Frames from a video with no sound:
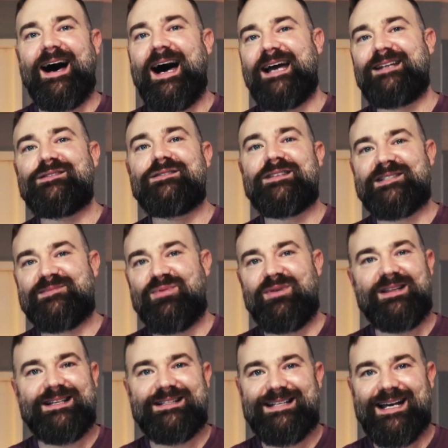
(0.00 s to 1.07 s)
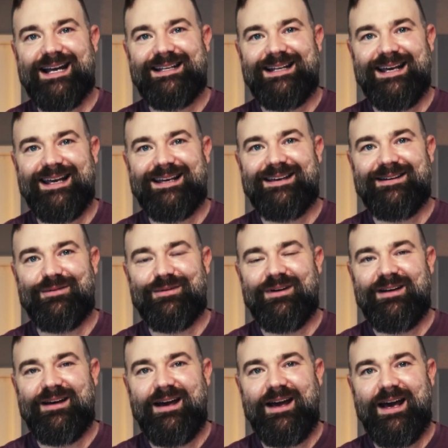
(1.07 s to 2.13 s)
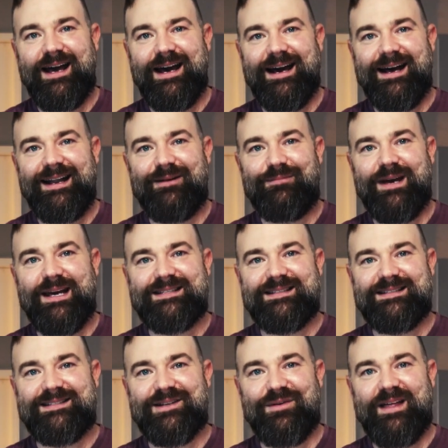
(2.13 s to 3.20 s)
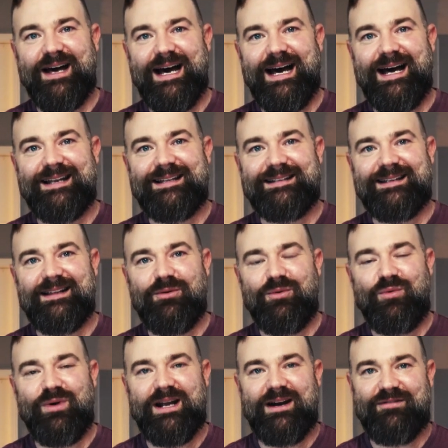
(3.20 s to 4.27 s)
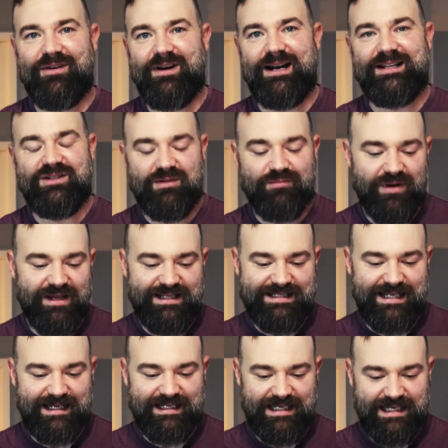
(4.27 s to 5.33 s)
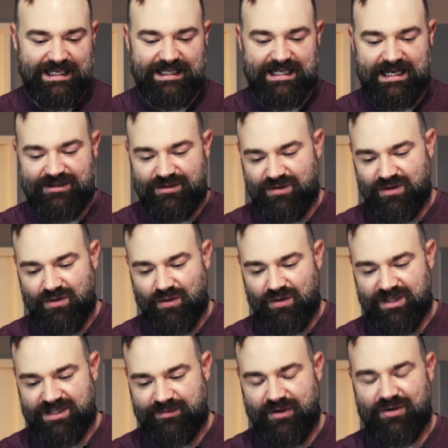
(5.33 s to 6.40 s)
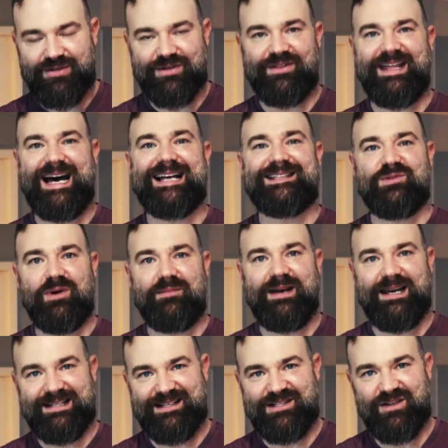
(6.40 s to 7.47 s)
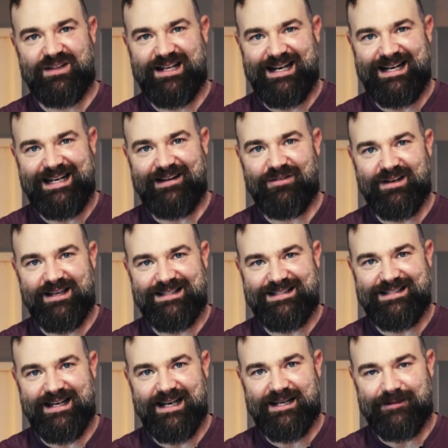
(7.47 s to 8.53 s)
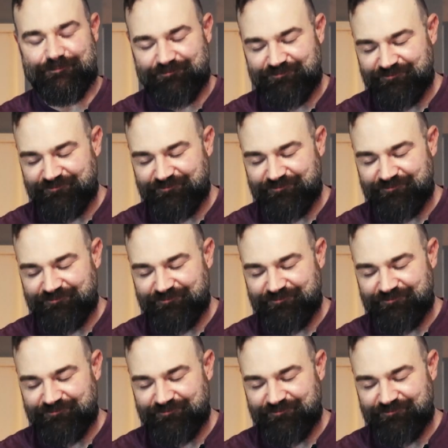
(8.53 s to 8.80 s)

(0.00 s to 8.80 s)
I do this breathing technique and it makes it so that whenever I do the breathing technique and then I do the cold exposure, that's what makes it so that I never get sick.